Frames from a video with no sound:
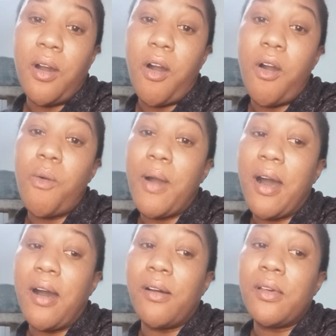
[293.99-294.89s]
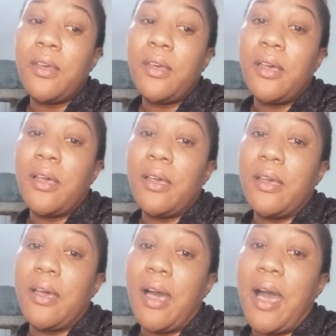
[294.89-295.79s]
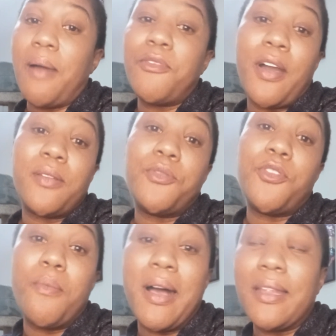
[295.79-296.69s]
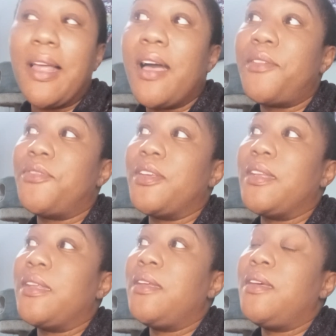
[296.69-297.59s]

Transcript: all while I'm fighting for my life and